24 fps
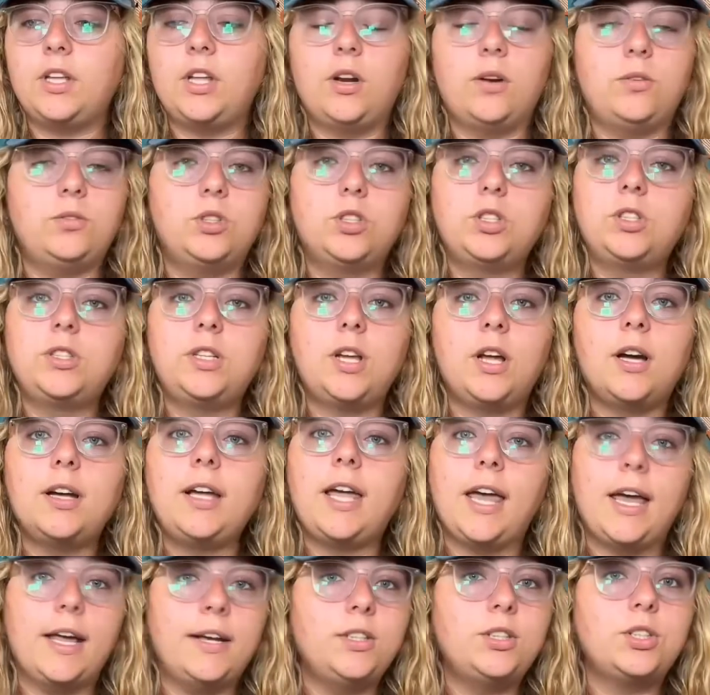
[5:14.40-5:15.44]

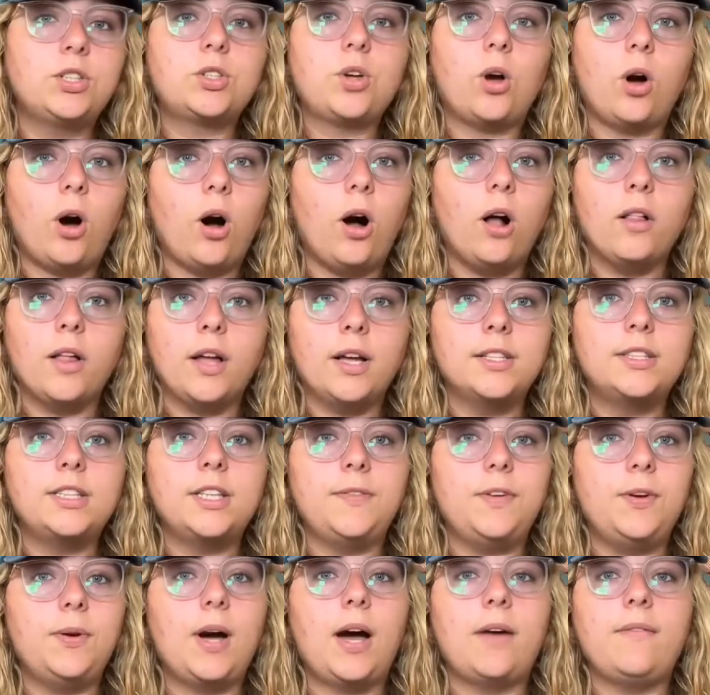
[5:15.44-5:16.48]
Just call us
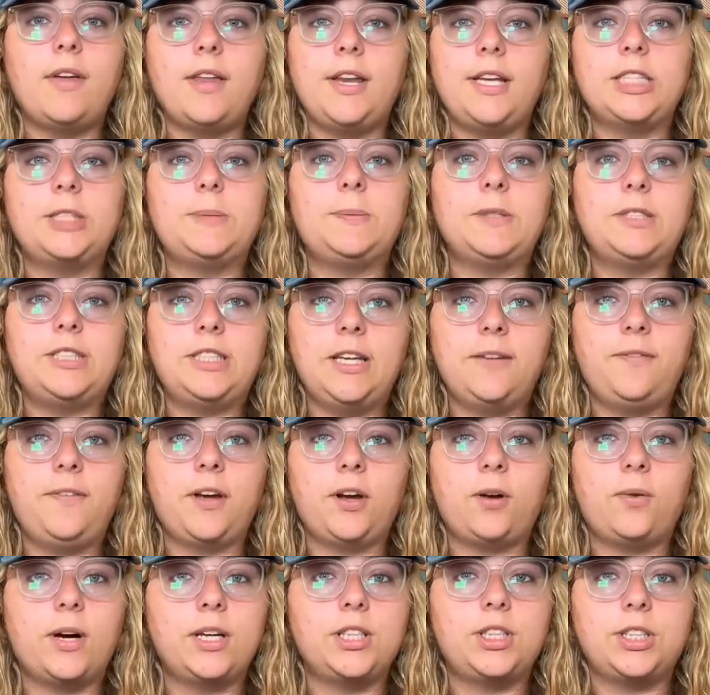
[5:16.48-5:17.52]
if you have any
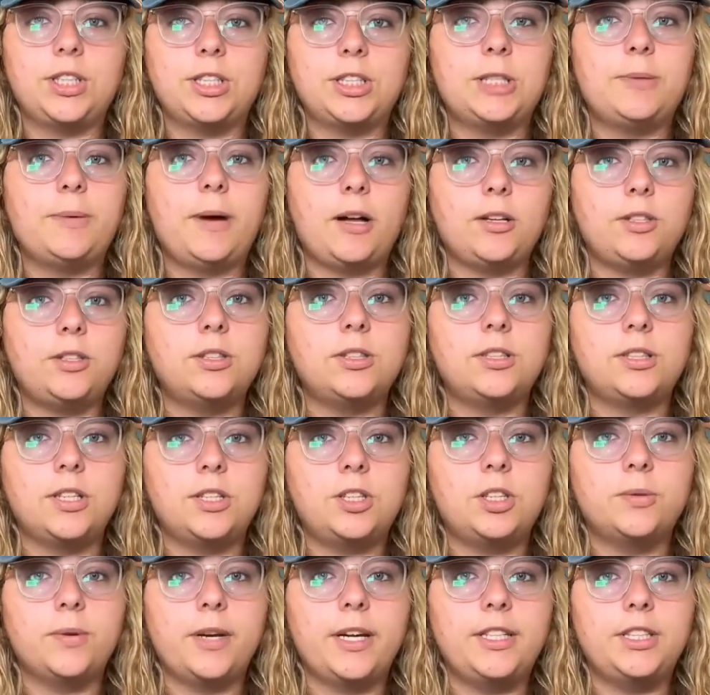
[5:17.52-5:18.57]
specific questions about your
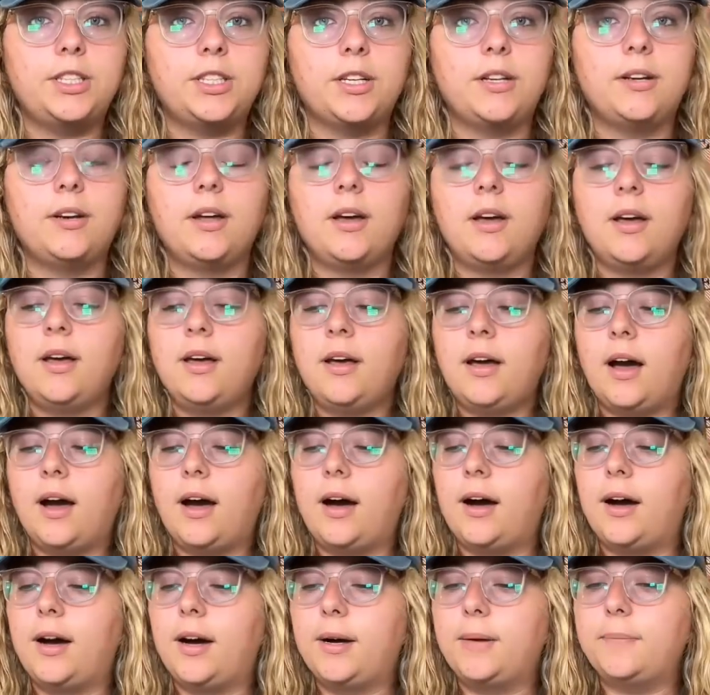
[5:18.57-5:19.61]
situation.
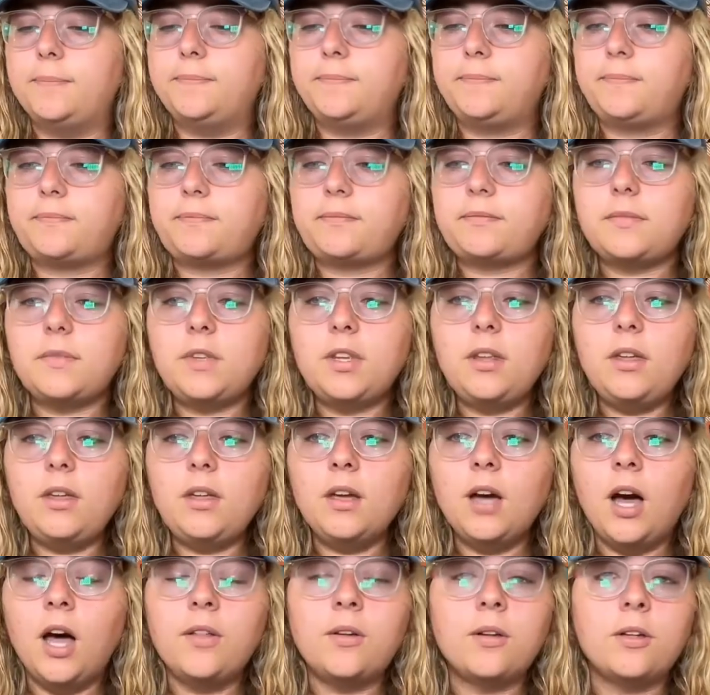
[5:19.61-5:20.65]

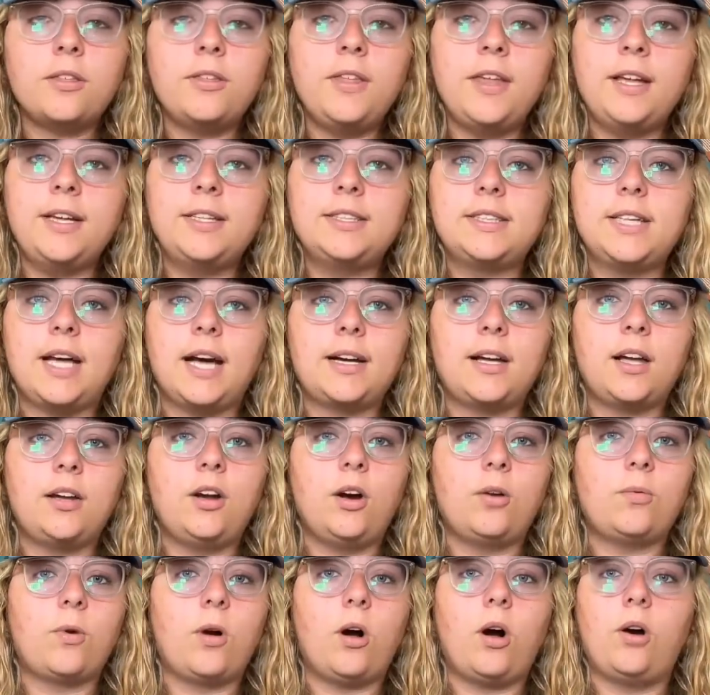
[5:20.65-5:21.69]
Other things that can
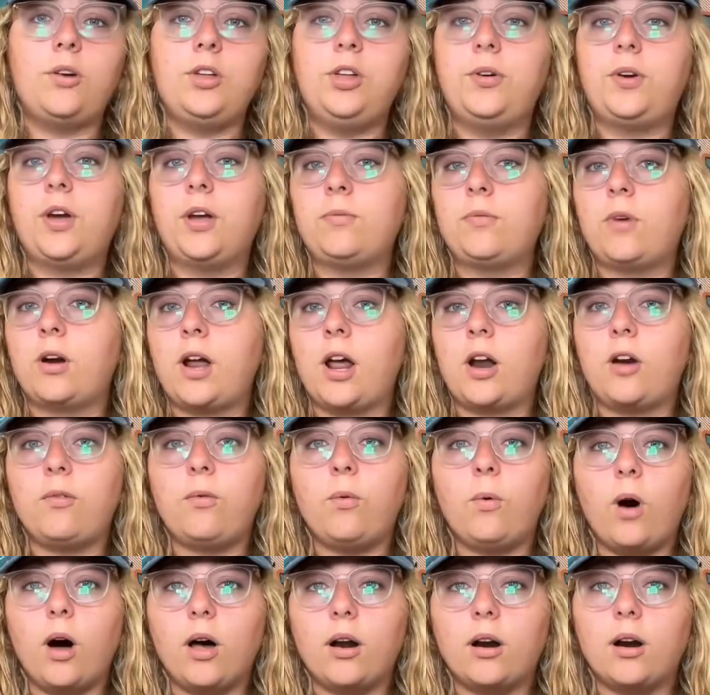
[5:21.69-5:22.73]
go wrong, you can run out
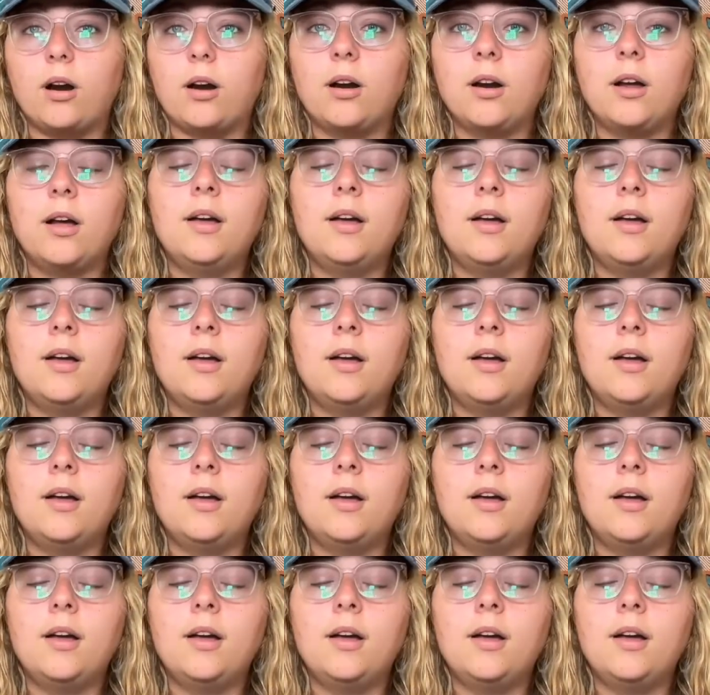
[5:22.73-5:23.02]
of water.